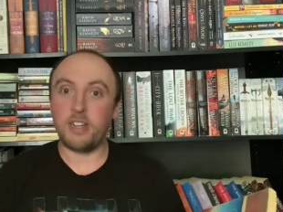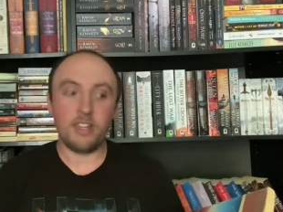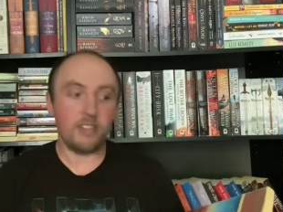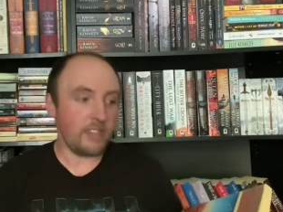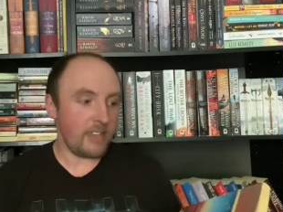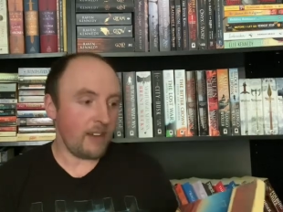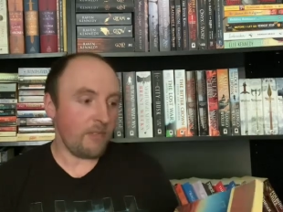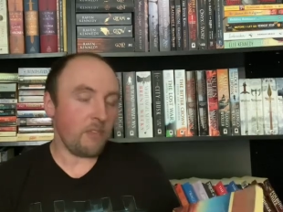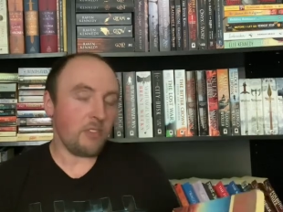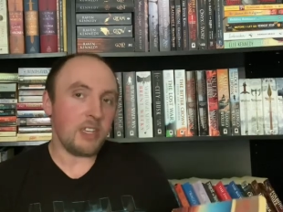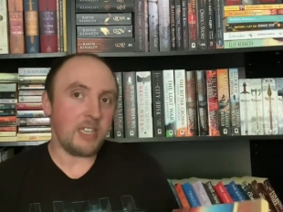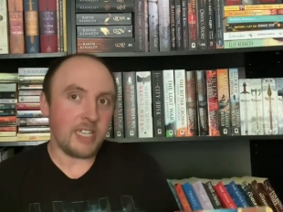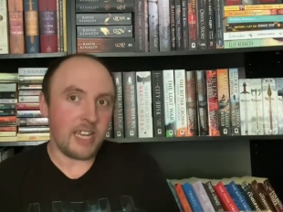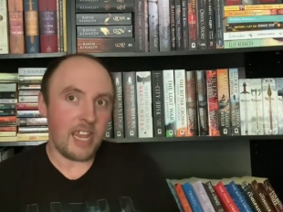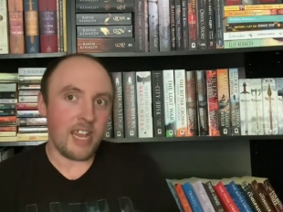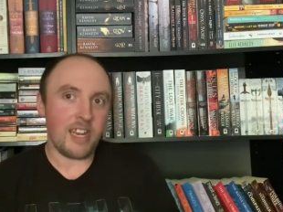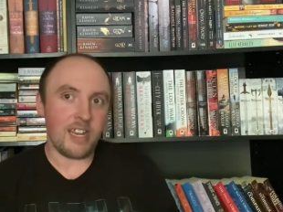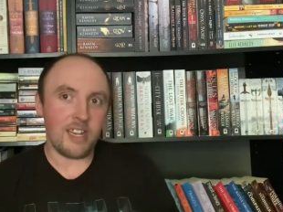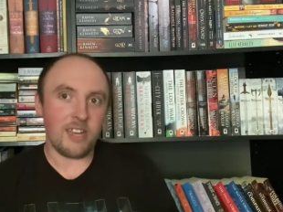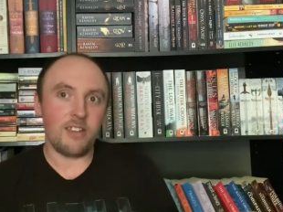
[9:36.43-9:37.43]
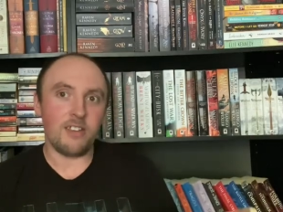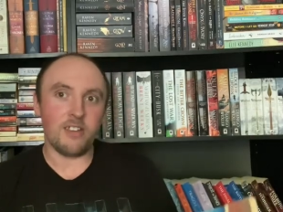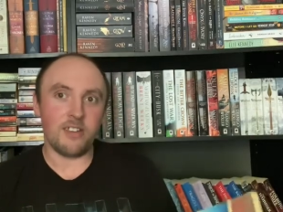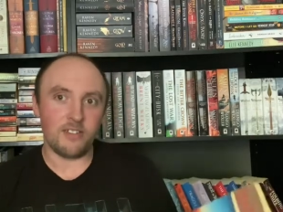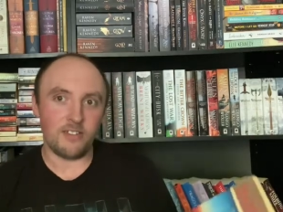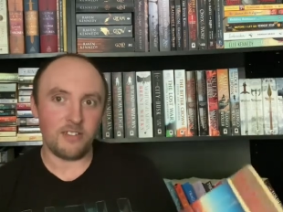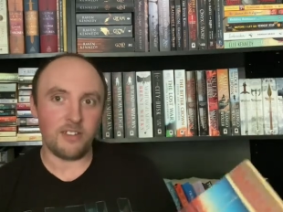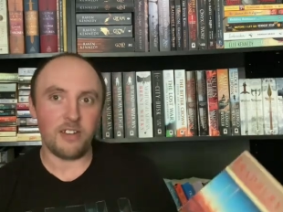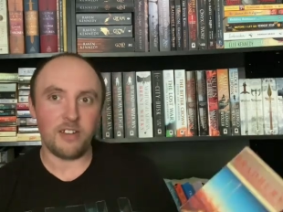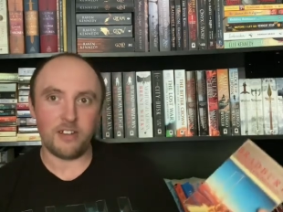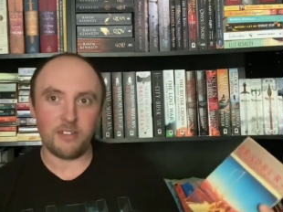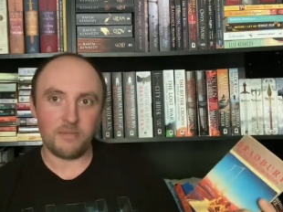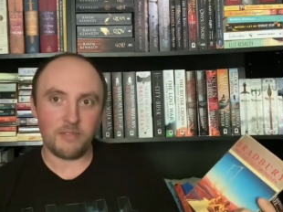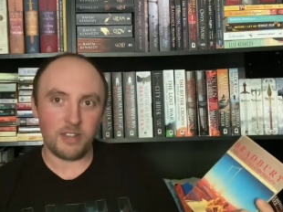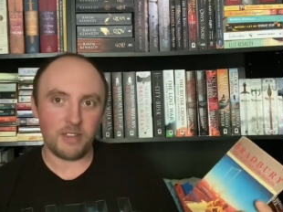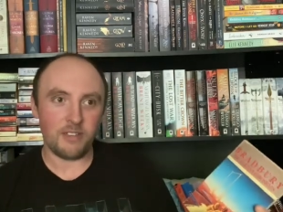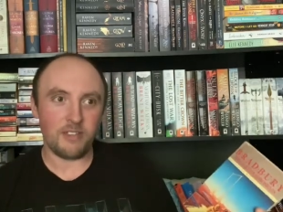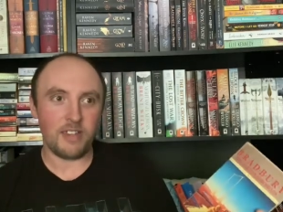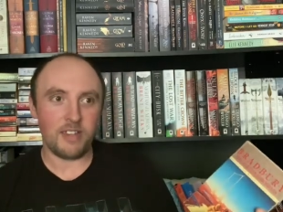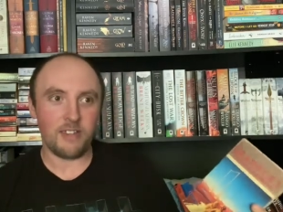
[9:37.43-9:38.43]
It's definitely dated because you know
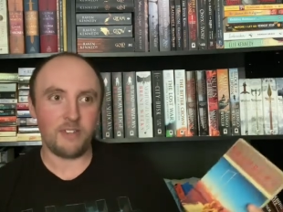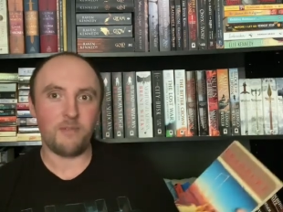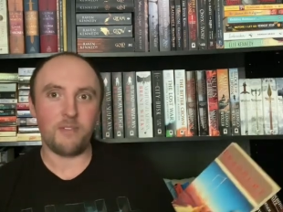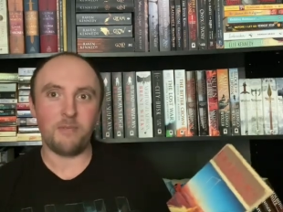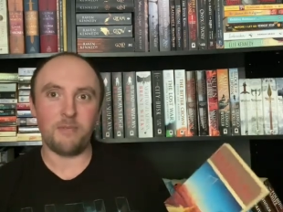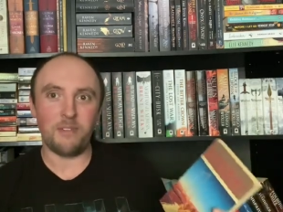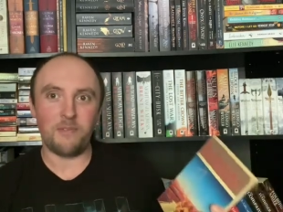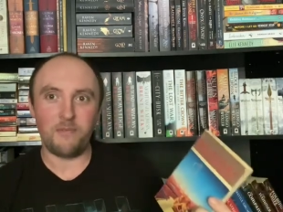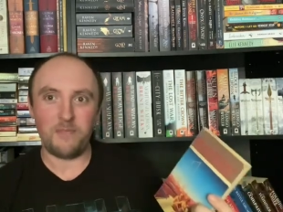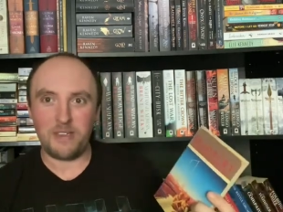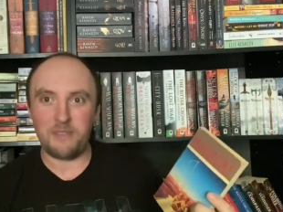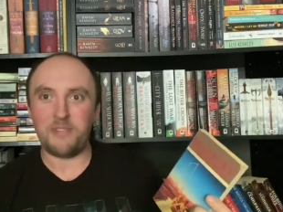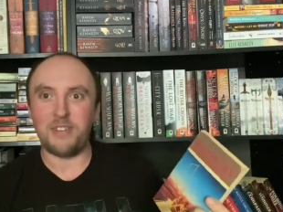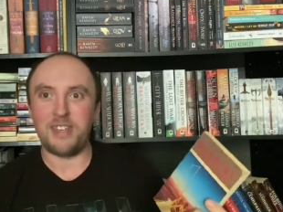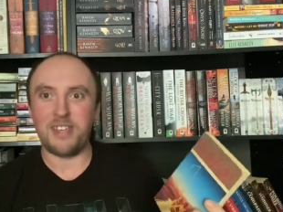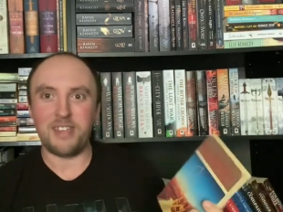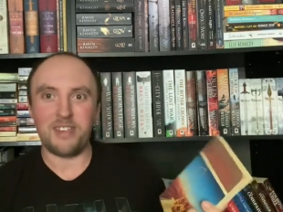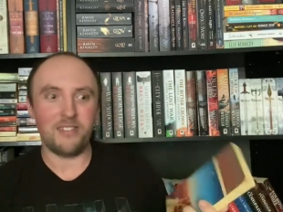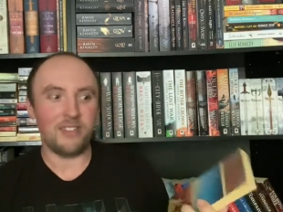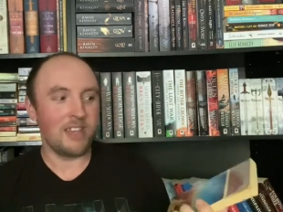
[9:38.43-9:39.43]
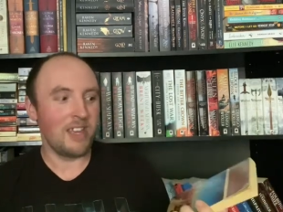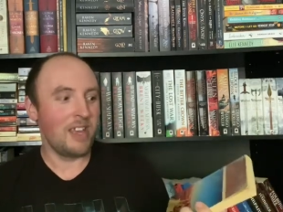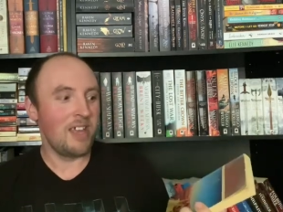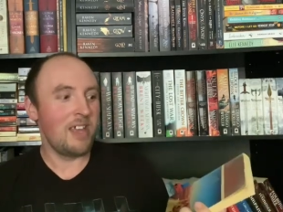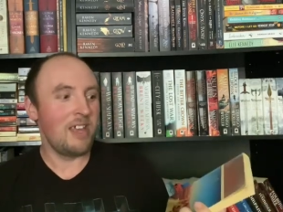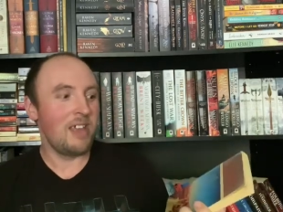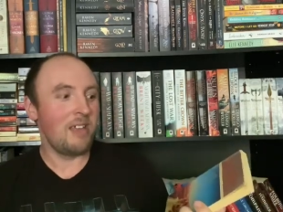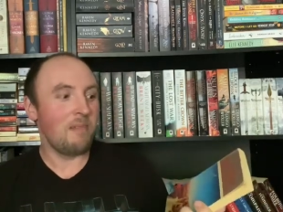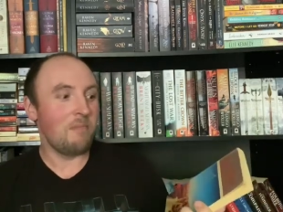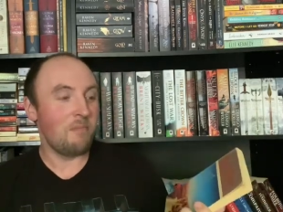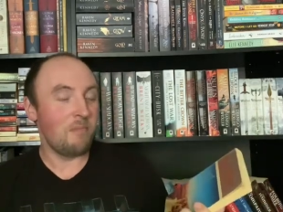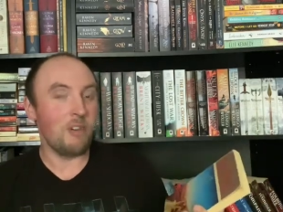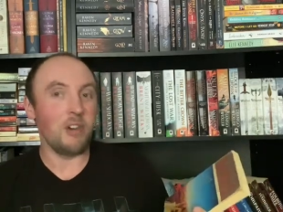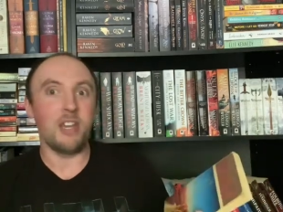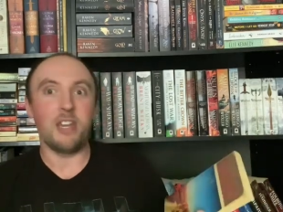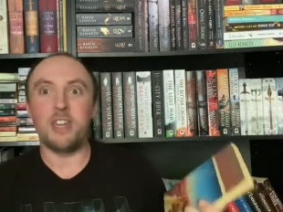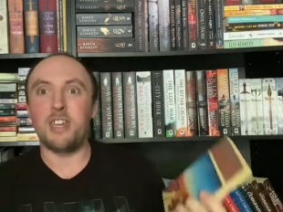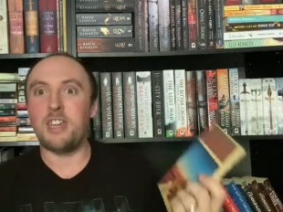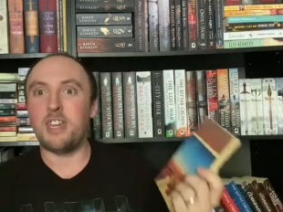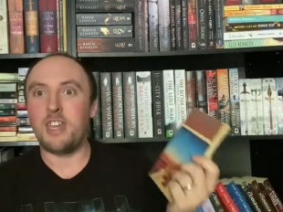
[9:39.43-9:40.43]
there's it's from the 50s,
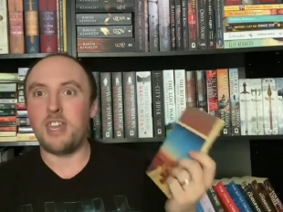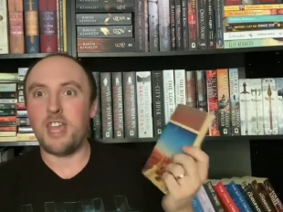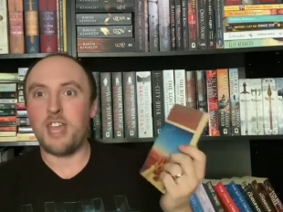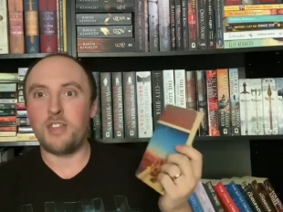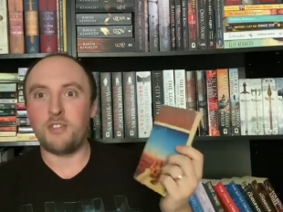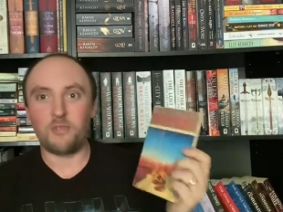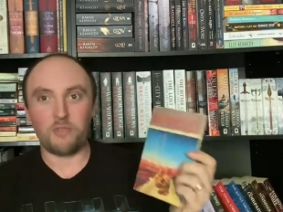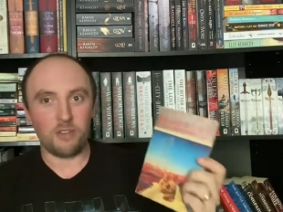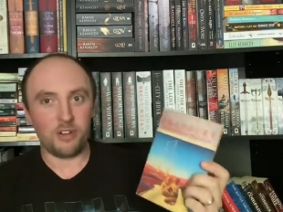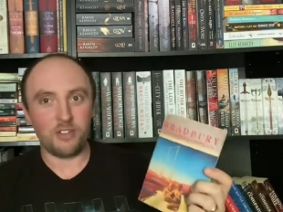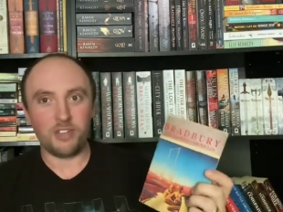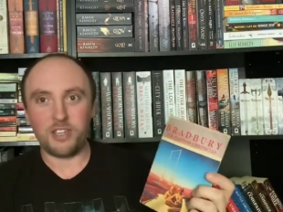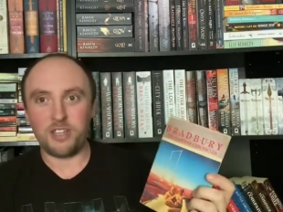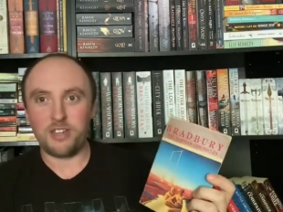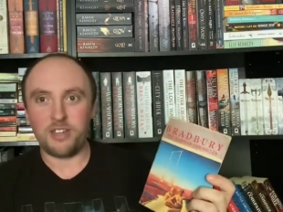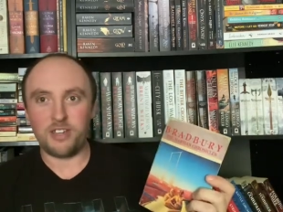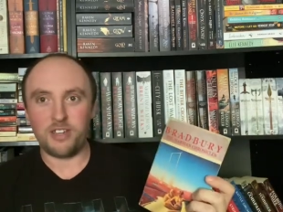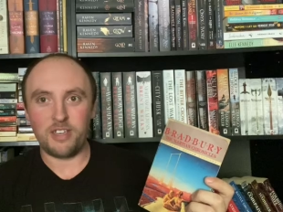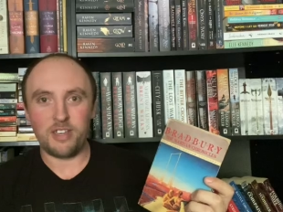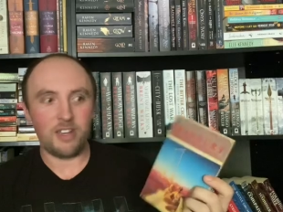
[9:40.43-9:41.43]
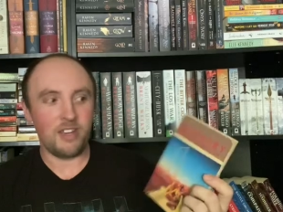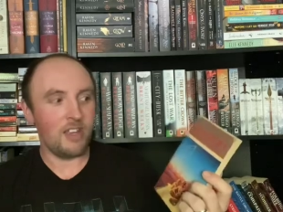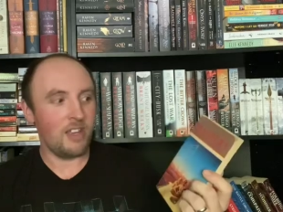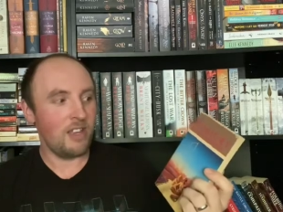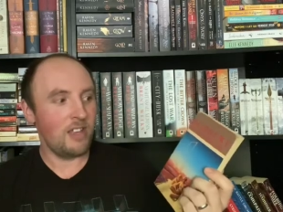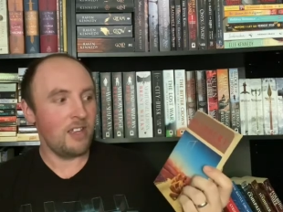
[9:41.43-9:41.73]
but it's really good.